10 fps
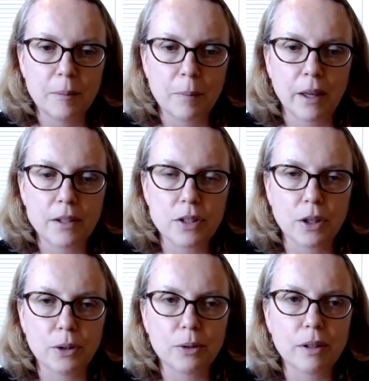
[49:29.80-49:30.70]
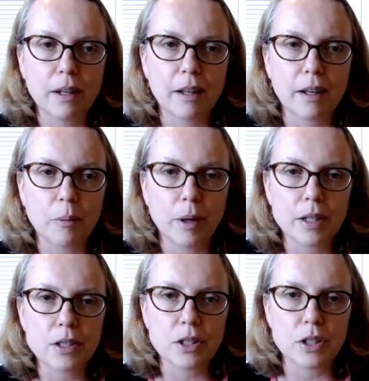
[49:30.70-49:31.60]
And so I
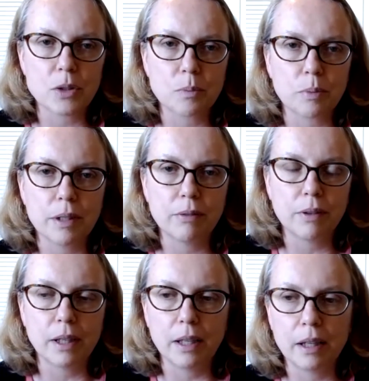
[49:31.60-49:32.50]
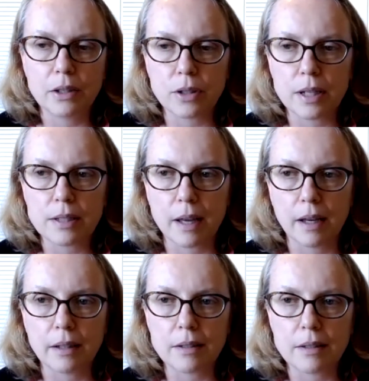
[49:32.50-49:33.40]
wanted to just briefly address
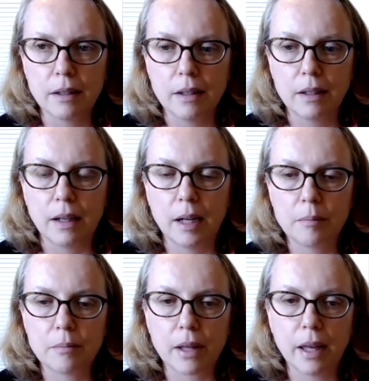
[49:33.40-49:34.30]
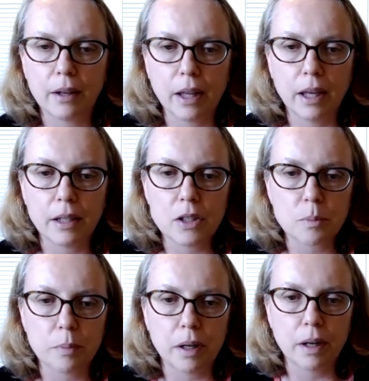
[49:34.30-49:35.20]
that. CalCAN is
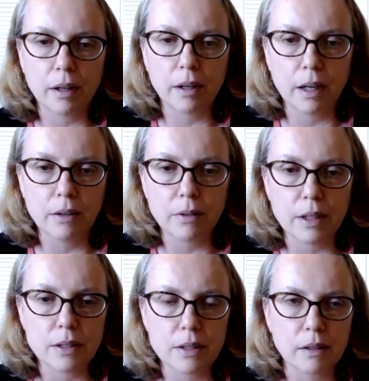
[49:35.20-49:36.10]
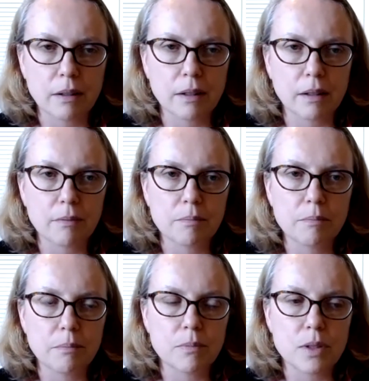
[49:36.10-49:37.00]
part of a
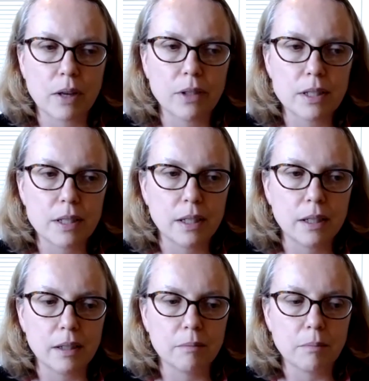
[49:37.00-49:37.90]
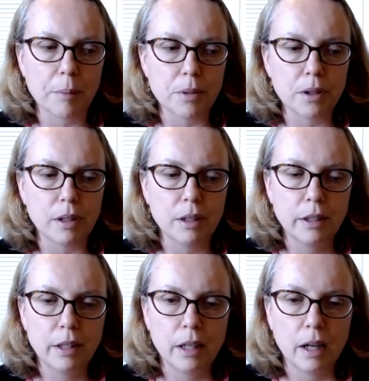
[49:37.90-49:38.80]
17-member
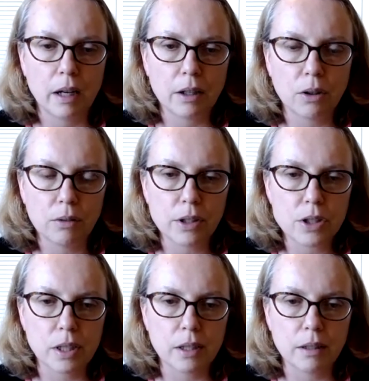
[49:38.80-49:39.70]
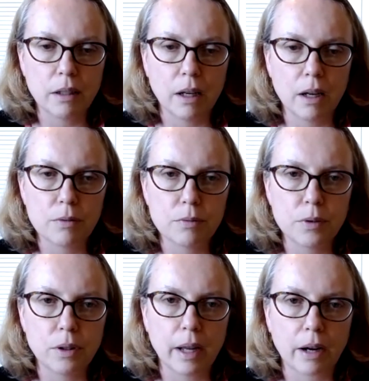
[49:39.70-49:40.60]
coalition of food
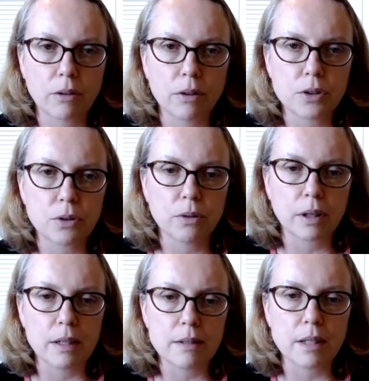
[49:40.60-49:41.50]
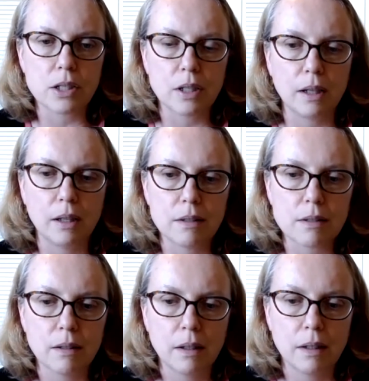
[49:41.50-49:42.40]
and agriculture organizations
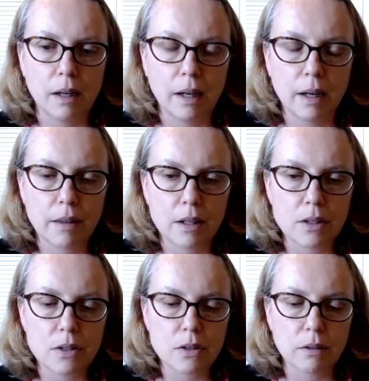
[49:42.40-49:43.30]
that's